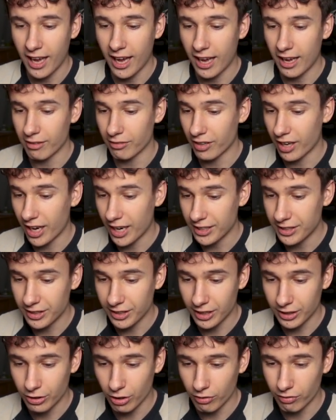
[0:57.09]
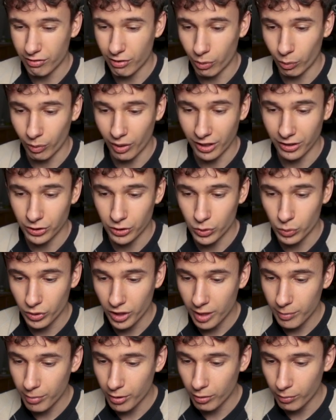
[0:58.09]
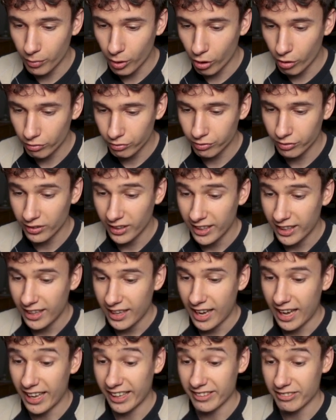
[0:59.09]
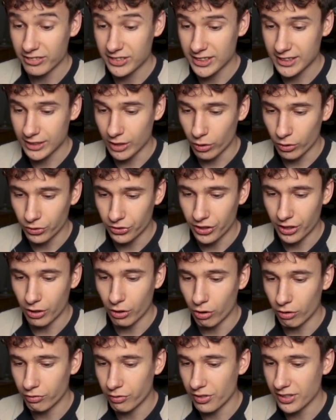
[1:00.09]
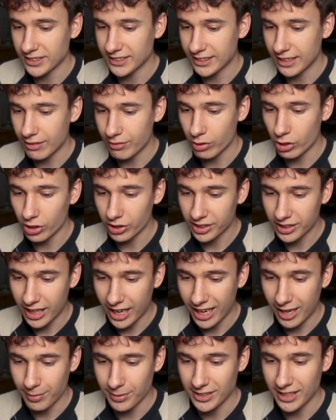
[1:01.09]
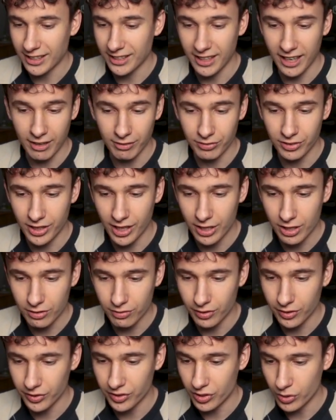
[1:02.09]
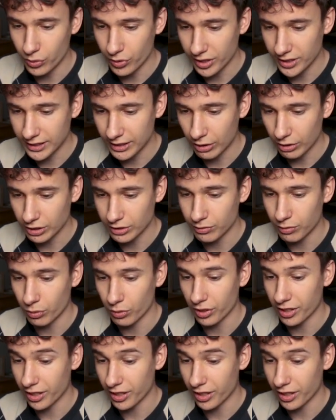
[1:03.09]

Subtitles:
have a high ticket offer around 2k per month, have sold their offer several times and have delivered the results for